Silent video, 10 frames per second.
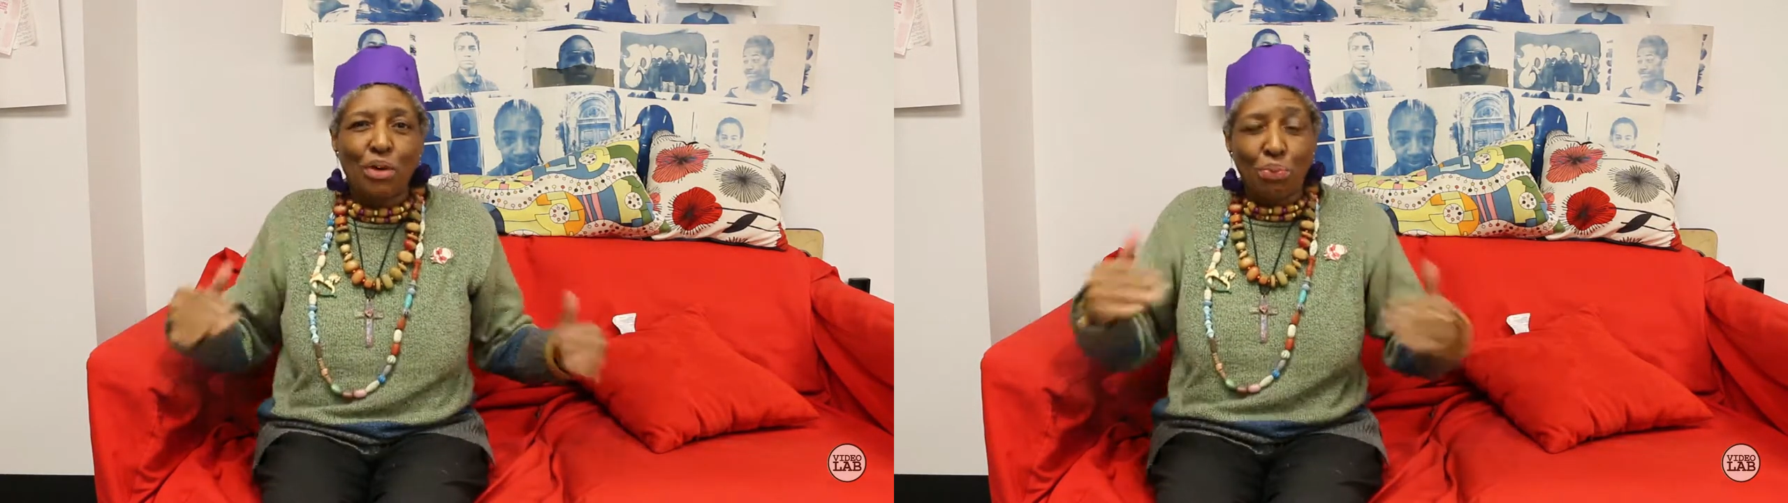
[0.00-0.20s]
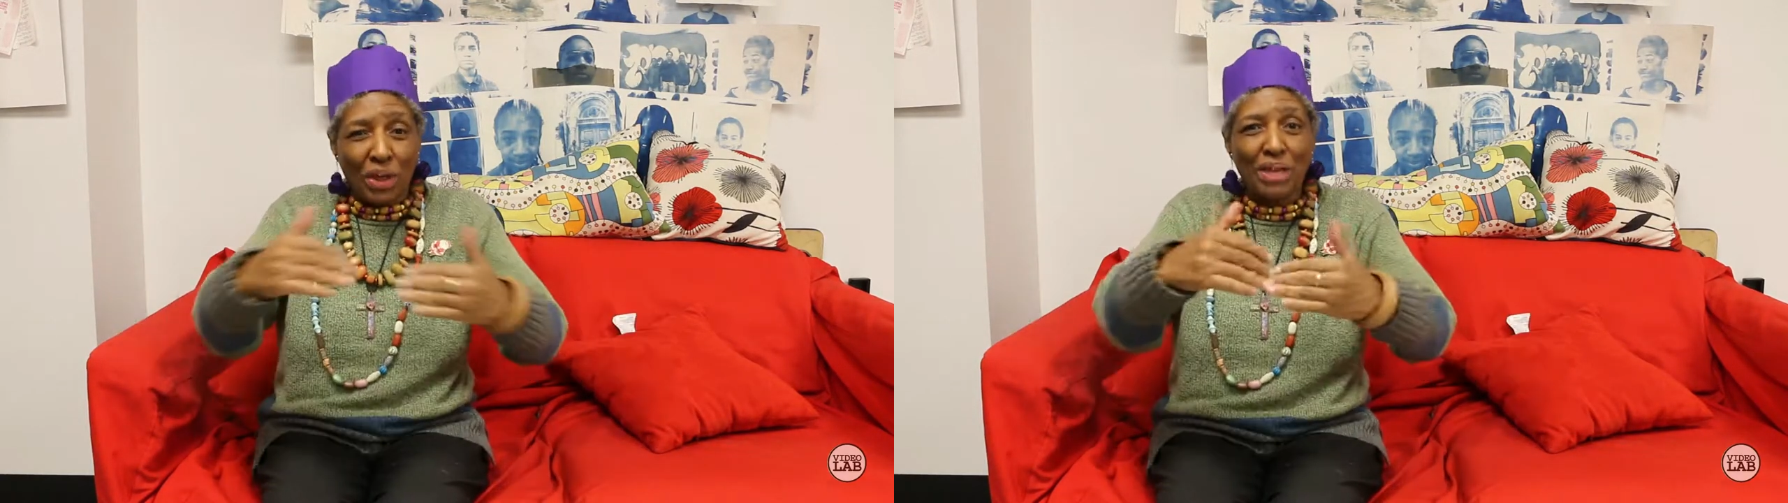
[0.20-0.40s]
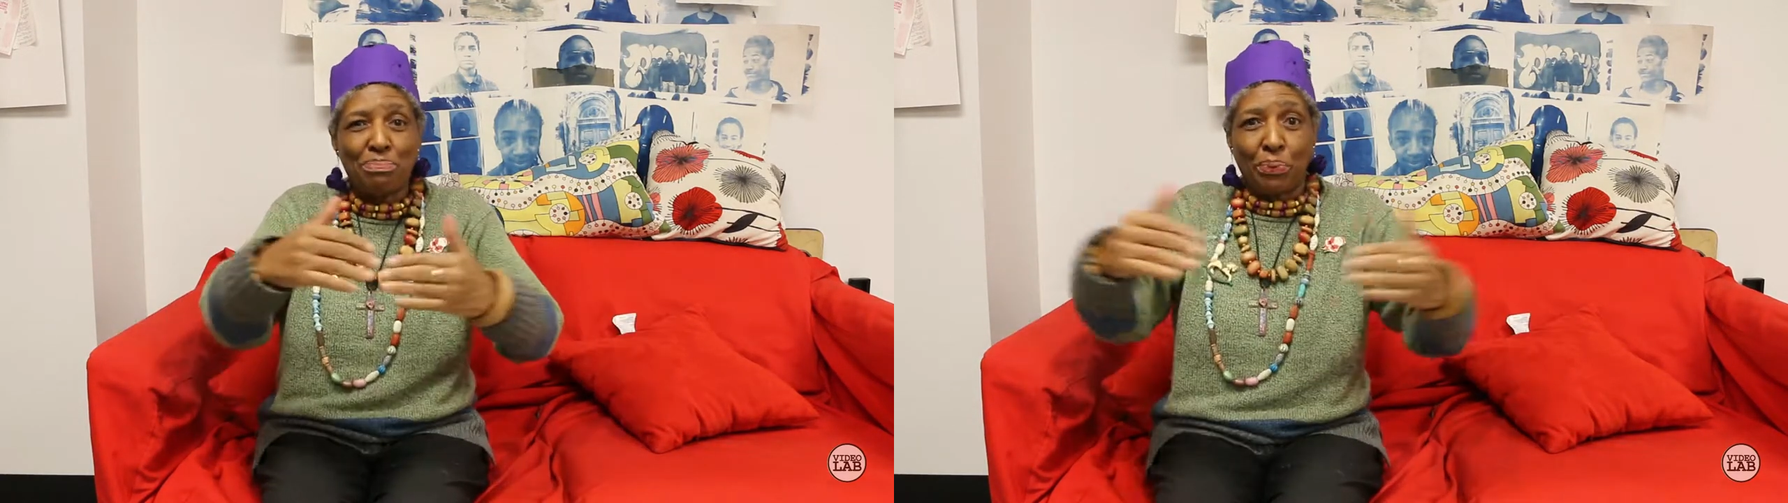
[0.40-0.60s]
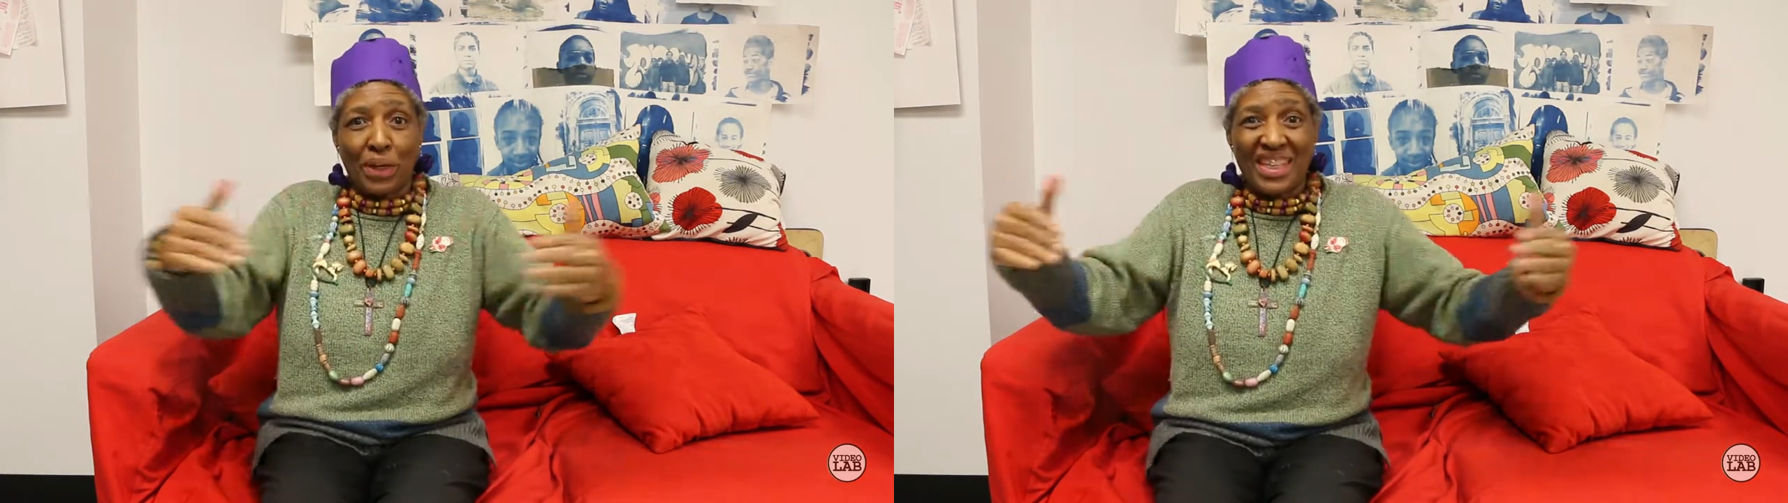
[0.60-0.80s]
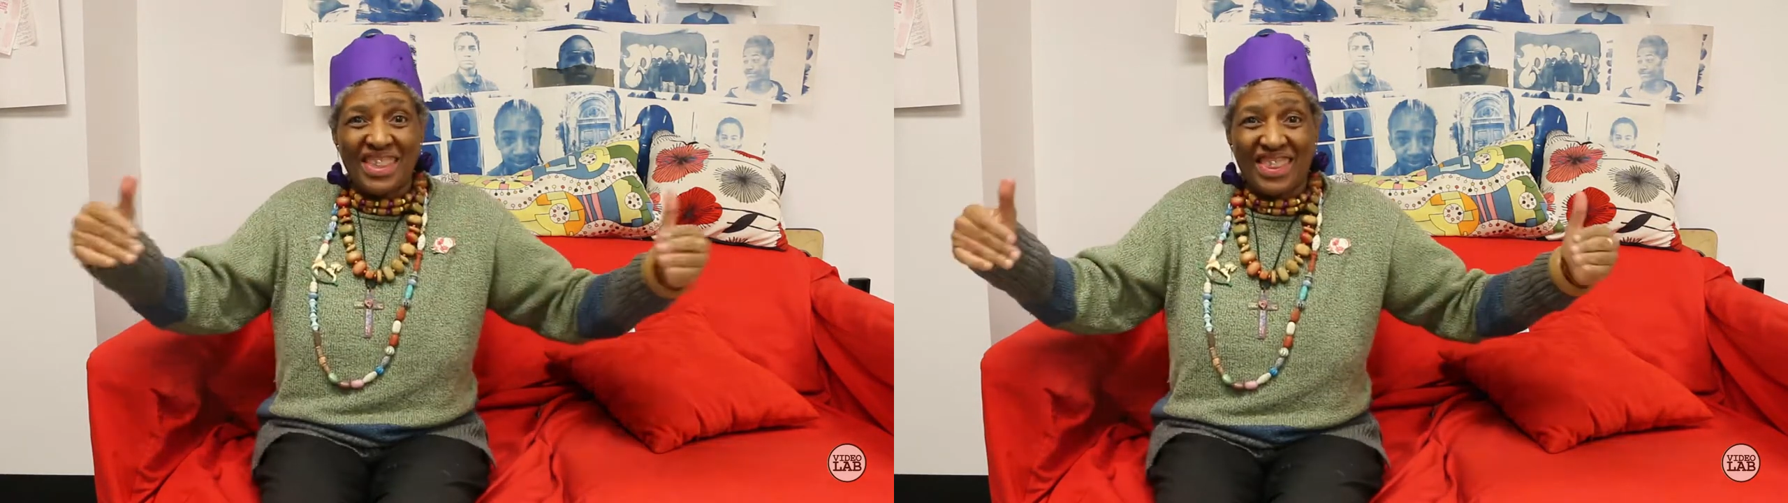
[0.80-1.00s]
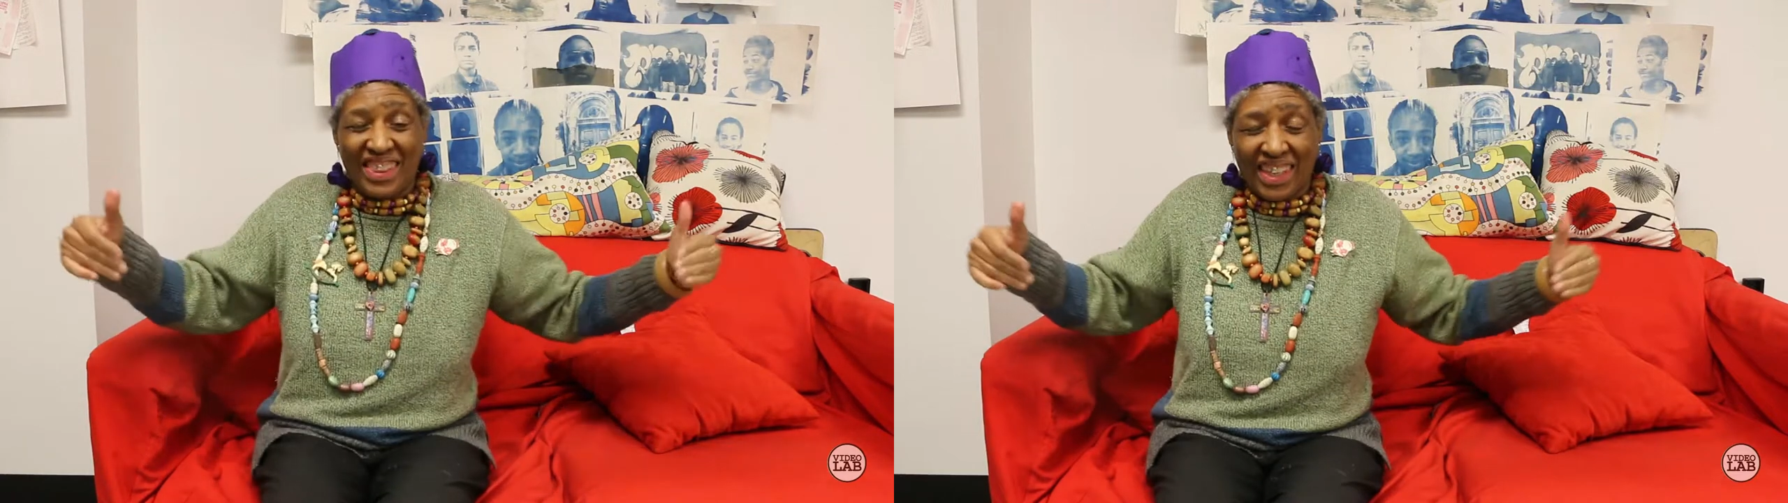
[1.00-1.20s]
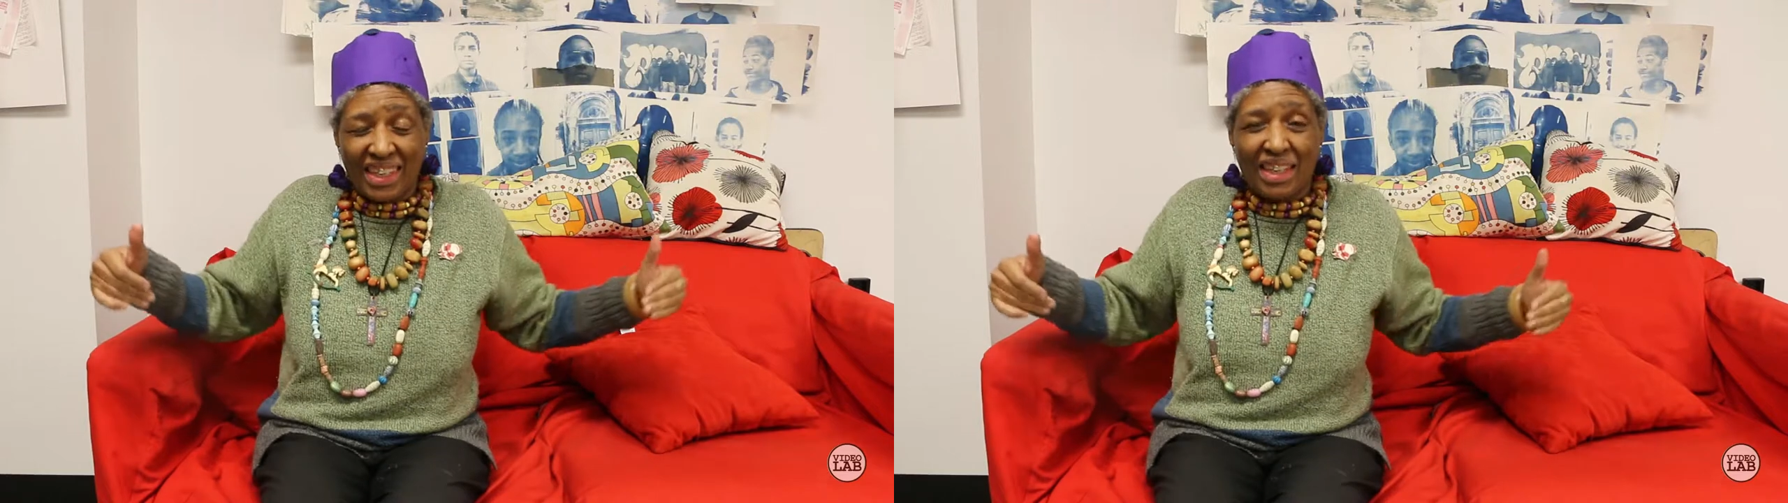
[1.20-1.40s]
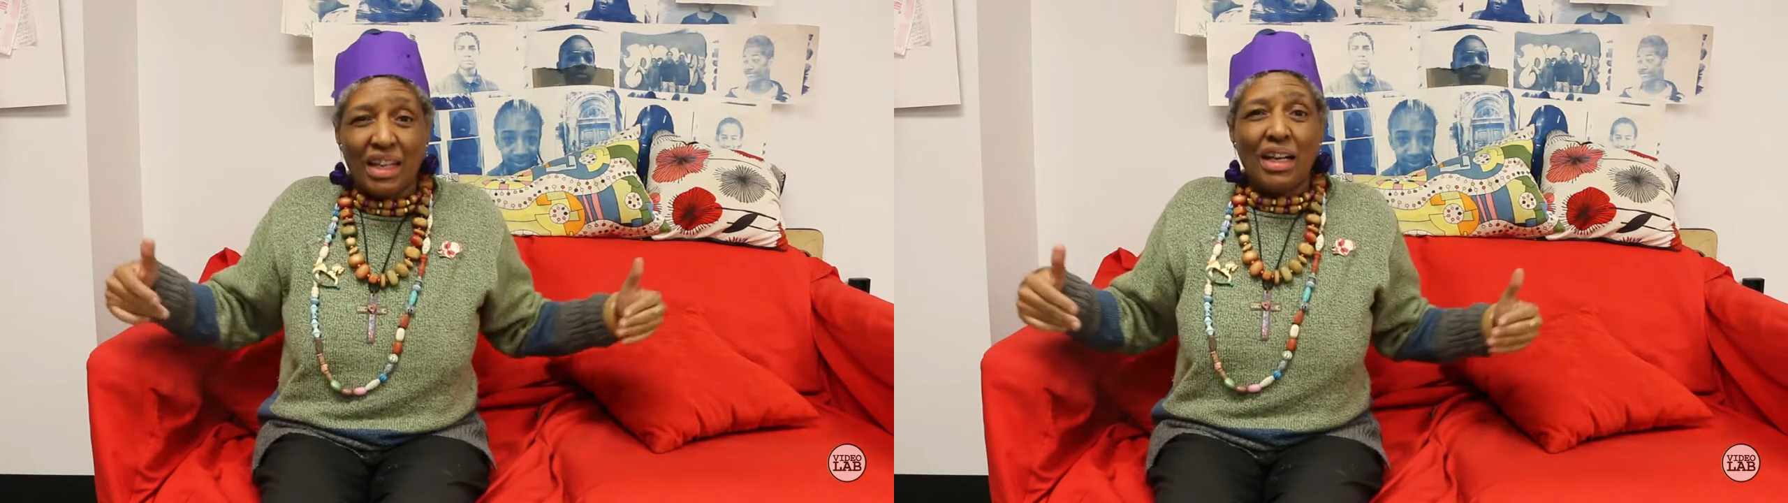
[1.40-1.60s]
We bring the